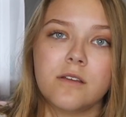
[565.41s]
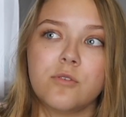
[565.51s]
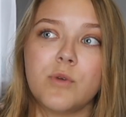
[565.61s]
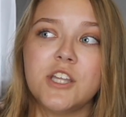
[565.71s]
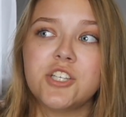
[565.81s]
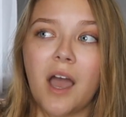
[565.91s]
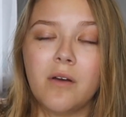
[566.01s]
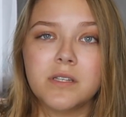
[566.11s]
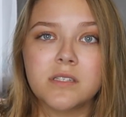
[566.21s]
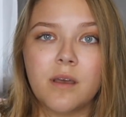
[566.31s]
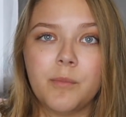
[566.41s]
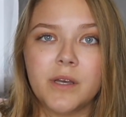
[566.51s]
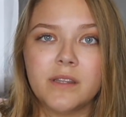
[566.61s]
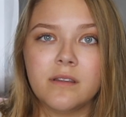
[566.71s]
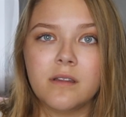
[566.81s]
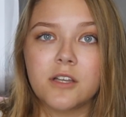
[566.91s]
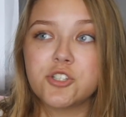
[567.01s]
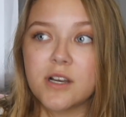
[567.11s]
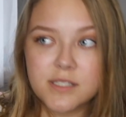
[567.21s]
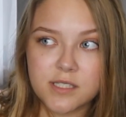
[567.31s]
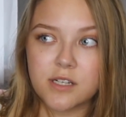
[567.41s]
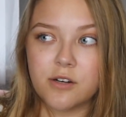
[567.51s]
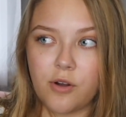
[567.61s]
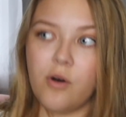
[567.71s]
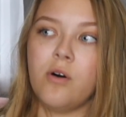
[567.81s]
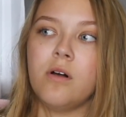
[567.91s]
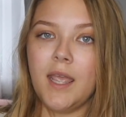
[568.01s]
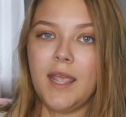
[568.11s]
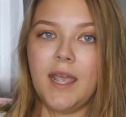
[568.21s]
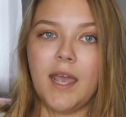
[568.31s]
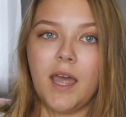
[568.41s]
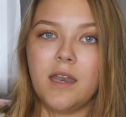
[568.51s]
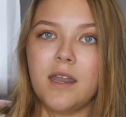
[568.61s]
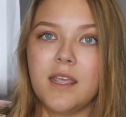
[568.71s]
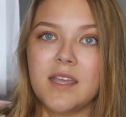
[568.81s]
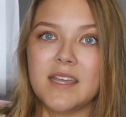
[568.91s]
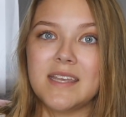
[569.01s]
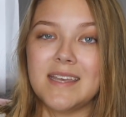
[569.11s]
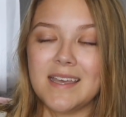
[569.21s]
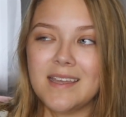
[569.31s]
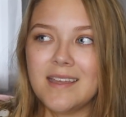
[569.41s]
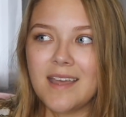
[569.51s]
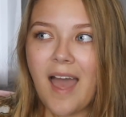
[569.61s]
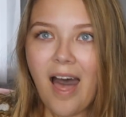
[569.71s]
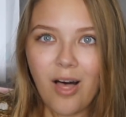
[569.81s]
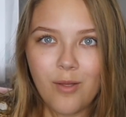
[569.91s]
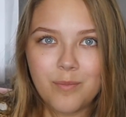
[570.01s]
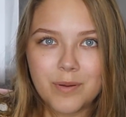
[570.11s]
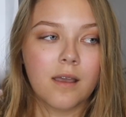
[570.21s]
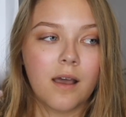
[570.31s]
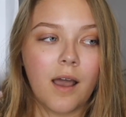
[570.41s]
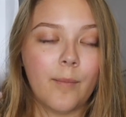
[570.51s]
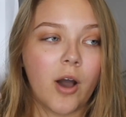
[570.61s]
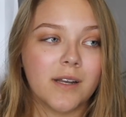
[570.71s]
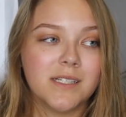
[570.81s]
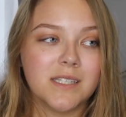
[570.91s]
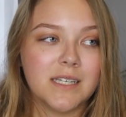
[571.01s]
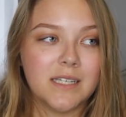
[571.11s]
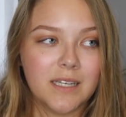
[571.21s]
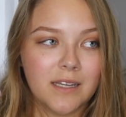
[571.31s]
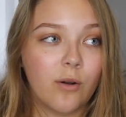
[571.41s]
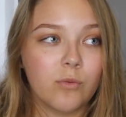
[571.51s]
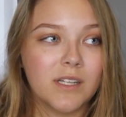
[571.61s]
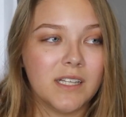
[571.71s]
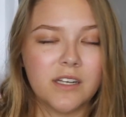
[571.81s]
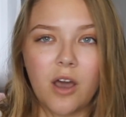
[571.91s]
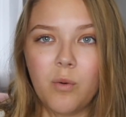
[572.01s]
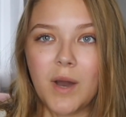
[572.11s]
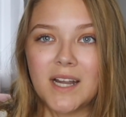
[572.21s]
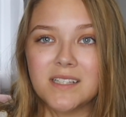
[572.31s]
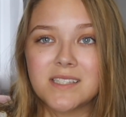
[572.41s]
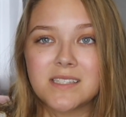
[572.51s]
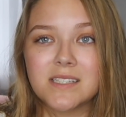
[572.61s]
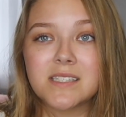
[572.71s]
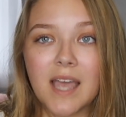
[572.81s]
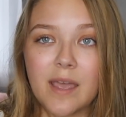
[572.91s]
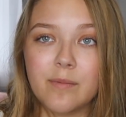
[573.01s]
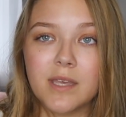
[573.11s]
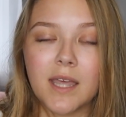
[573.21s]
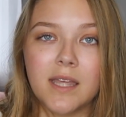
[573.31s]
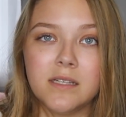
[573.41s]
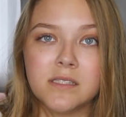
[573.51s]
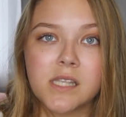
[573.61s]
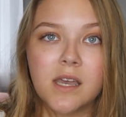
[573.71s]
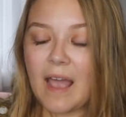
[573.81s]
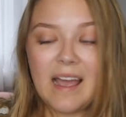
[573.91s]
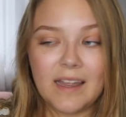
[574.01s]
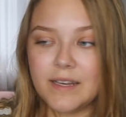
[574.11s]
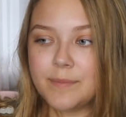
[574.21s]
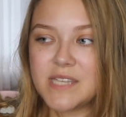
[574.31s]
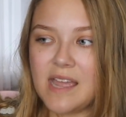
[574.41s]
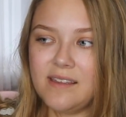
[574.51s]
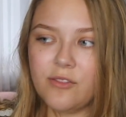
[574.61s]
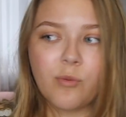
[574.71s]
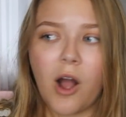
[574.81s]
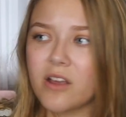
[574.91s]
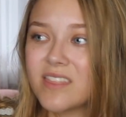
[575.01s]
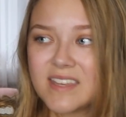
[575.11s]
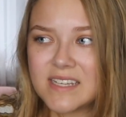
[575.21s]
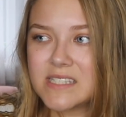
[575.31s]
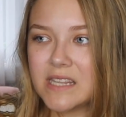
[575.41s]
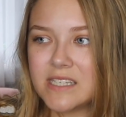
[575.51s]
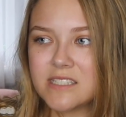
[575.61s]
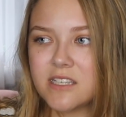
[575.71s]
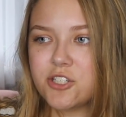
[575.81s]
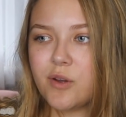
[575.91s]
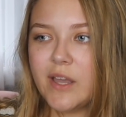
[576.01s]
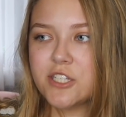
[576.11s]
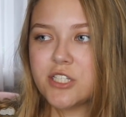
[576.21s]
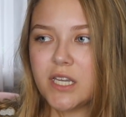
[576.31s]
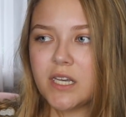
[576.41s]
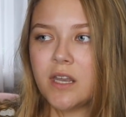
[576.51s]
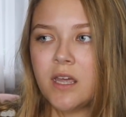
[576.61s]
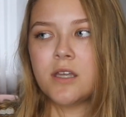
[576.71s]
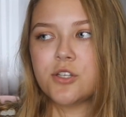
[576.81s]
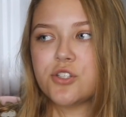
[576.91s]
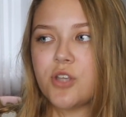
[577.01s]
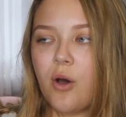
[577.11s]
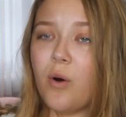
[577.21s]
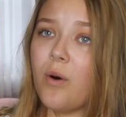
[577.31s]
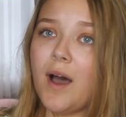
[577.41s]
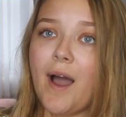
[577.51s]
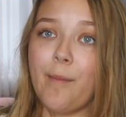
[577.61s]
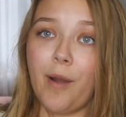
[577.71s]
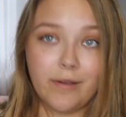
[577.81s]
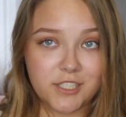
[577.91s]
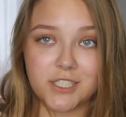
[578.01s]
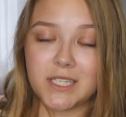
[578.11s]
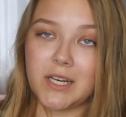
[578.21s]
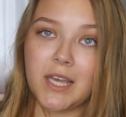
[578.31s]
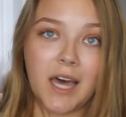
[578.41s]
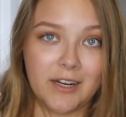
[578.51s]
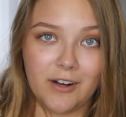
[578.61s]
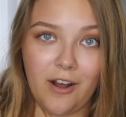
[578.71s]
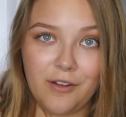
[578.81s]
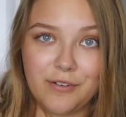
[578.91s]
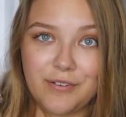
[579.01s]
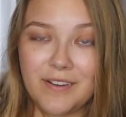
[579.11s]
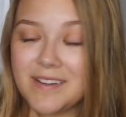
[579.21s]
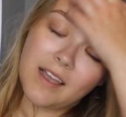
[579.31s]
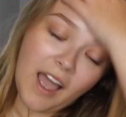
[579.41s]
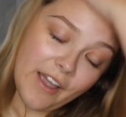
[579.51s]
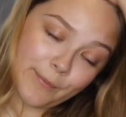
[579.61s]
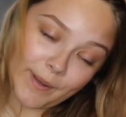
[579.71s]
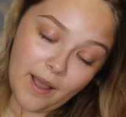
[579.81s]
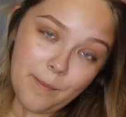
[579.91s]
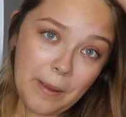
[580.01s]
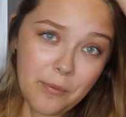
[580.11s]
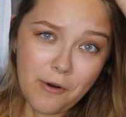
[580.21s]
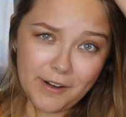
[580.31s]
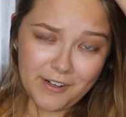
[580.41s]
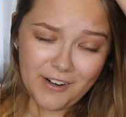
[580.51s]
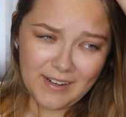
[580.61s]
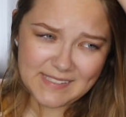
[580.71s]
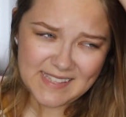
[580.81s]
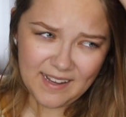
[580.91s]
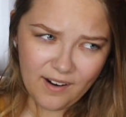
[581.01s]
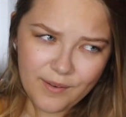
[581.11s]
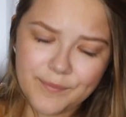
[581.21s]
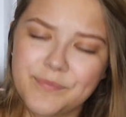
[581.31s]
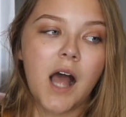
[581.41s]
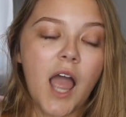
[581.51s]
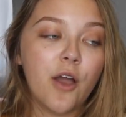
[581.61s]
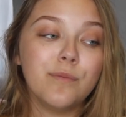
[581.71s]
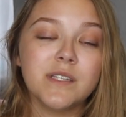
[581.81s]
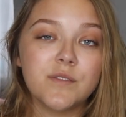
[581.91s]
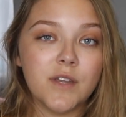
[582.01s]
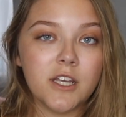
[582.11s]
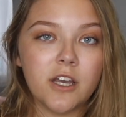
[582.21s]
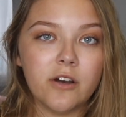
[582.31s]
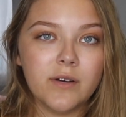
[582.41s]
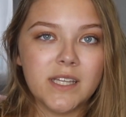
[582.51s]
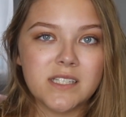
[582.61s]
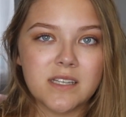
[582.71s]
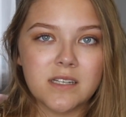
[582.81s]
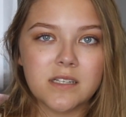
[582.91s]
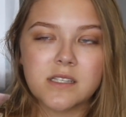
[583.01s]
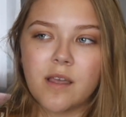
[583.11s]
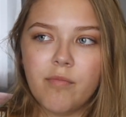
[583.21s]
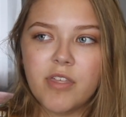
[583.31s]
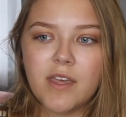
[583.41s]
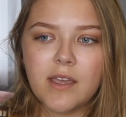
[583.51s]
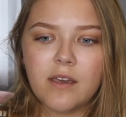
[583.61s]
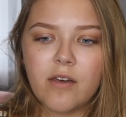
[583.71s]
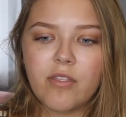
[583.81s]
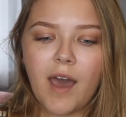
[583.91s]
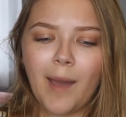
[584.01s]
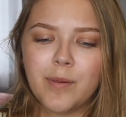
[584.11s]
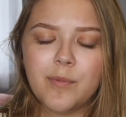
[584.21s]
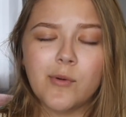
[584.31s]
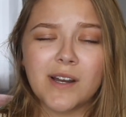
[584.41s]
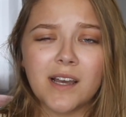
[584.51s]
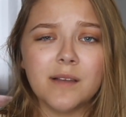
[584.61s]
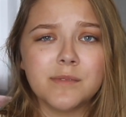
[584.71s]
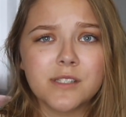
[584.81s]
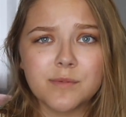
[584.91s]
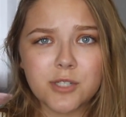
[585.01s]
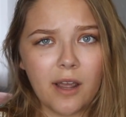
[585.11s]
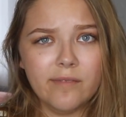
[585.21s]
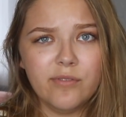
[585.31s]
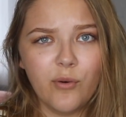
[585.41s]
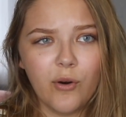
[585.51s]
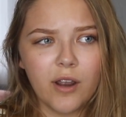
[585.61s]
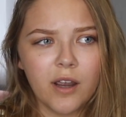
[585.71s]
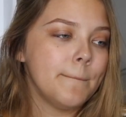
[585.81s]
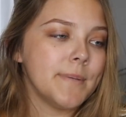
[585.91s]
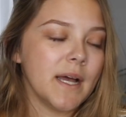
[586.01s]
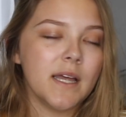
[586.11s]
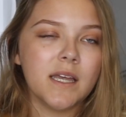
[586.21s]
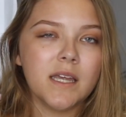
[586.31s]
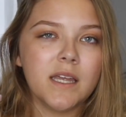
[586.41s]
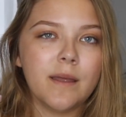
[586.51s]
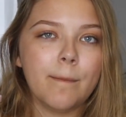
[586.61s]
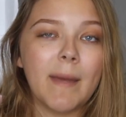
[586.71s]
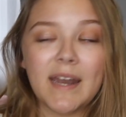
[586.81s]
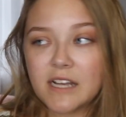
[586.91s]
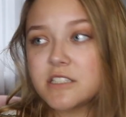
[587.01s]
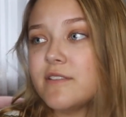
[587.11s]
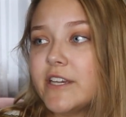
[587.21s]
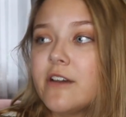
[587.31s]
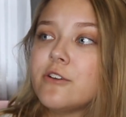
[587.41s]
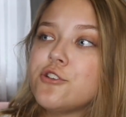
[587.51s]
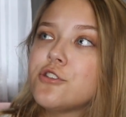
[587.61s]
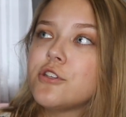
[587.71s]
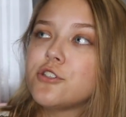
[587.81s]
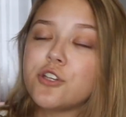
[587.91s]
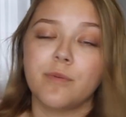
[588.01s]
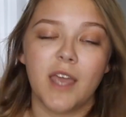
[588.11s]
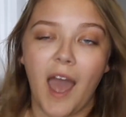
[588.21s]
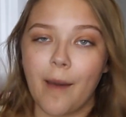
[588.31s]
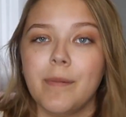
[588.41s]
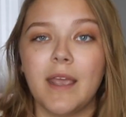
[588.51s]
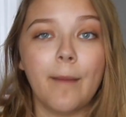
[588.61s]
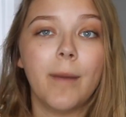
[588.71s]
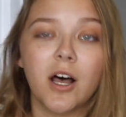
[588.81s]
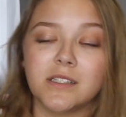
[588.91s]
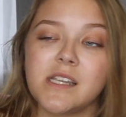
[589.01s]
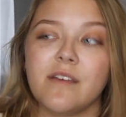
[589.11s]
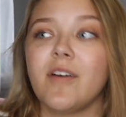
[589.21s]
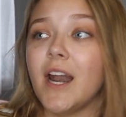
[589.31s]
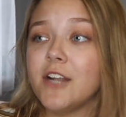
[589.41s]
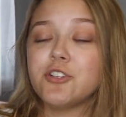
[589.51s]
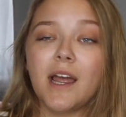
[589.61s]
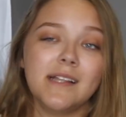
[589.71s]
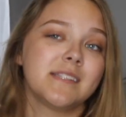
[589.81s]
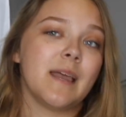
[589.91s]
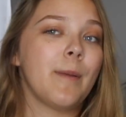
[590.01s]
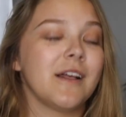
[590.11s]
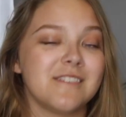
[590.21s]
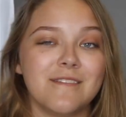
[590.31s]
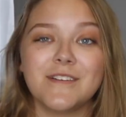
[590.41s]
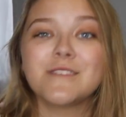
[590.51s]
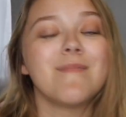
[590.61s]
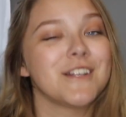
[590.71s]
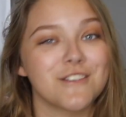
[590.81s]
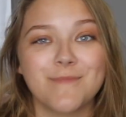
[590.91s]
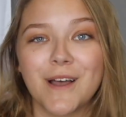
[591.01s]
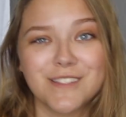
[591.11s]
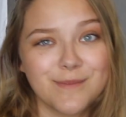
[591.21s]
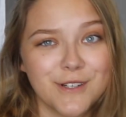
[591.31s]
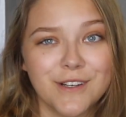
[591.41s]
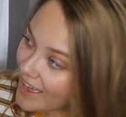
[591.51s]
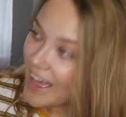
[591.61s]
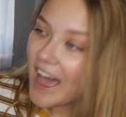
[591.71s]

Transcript: Reach out to someone, a trusted adult, and get help. I'm honestly don't really know what else to say because I end up saying the wrong things in this situation, so I'm probably just gonna cut it off. I hope I got my point across there. I hope this video isn't something that people want to unsubscribe for, but my next videos should be happy and positive, and I try and stay positive as much as possible.